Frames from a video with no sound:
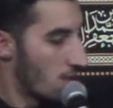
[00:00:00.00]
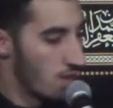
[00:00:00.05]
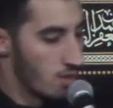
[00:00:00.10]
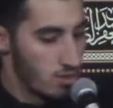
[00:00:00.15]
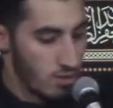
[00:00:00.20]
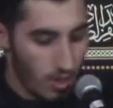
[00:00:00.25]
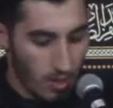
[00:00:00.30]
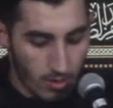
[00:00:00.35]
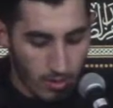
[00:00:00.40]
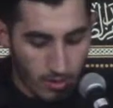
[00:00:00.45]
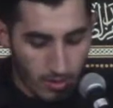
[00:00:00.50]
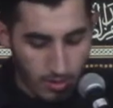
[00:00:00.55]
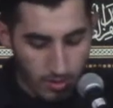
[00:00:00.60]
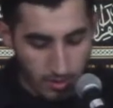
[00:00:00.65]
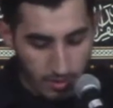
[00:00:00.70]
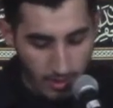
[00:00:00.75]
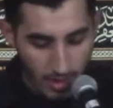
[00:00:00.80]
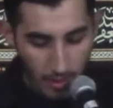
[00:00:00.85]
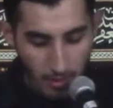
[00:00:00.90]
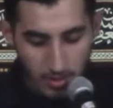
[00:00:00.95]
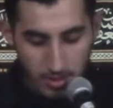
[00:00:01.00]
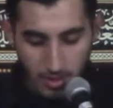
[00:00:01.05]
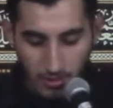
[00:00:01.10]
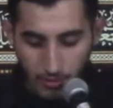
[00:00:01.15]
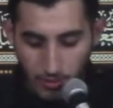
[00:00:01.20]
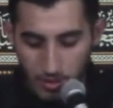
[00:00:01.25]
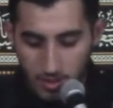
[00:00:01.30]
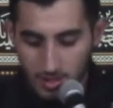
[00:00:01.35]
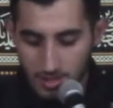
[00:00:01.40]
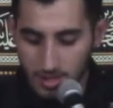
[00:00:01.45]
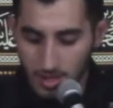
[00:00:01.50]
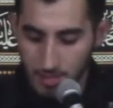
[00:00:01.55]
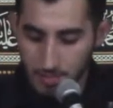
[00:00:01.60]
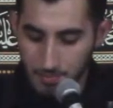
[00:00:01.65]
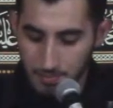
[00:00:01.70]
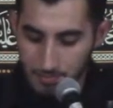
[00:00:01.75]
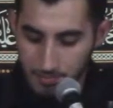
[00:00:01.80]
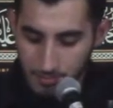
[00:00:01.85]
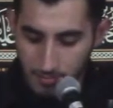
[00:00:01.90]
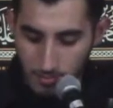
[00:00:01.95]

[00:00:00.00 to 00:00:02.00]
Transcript: So that was the first step.